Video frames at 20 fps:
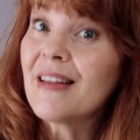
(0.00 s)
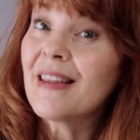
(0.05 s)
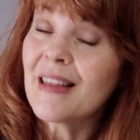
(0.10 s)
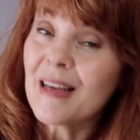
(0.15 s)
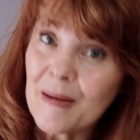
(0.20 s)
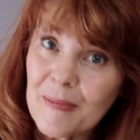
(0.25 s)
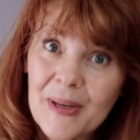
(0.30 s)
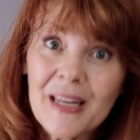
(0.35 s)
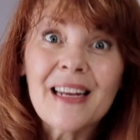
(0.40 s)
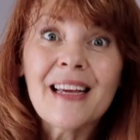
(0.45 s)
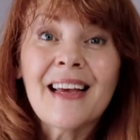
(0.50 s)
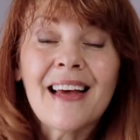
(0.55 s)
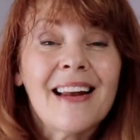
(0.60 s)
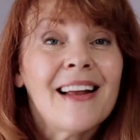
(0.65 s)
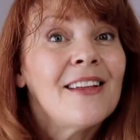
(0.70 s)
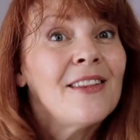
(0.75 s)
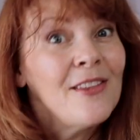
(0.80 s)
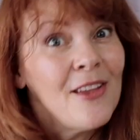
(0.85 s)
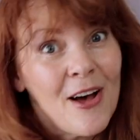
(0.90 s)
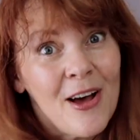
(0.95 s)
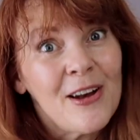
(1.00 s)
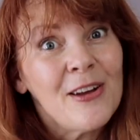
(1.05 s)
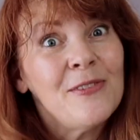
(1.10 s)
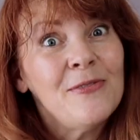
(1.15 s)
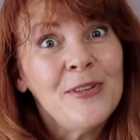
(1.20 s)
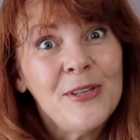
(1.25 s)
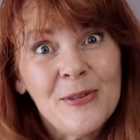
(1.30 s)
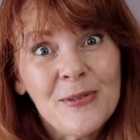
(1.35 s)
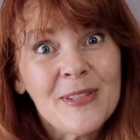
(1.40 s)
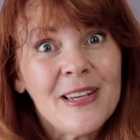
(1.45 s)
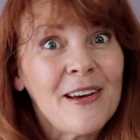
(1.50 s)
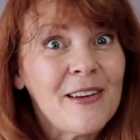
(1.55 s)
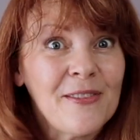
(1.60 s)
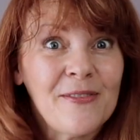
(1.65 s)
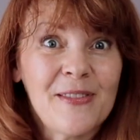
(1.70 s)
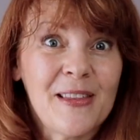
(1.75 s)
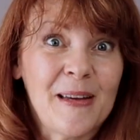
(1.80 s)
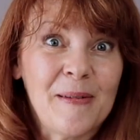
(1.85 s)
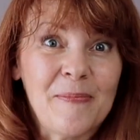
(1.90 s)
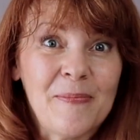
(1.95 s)
I think I'm going to get a lot of use out
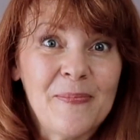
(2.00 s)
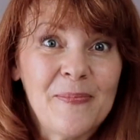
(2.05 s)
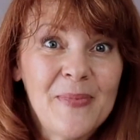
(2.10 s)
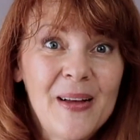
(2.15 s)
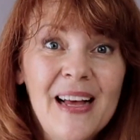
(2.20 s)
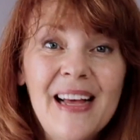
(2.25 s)
of them.